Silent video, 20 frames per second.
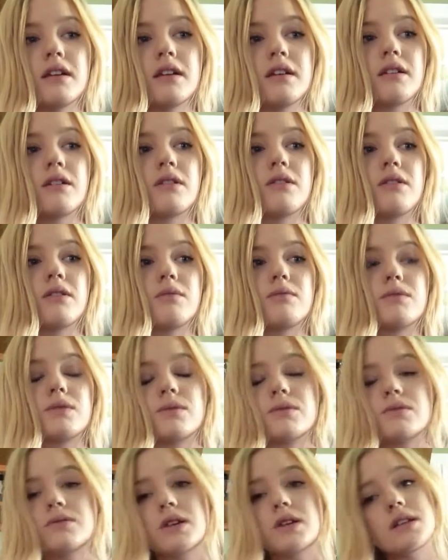you know, I'm so
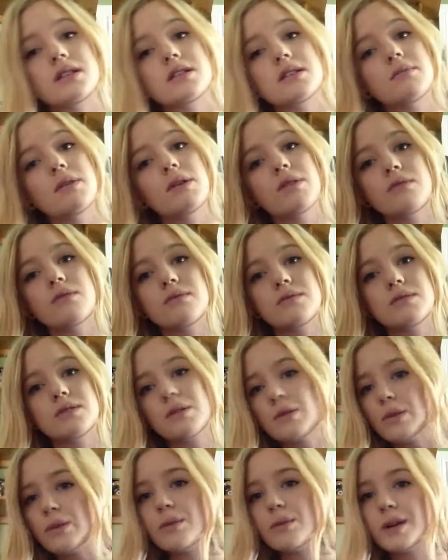stressed about
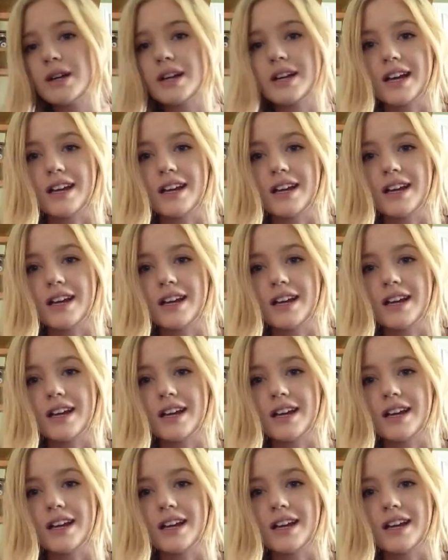schoolwork.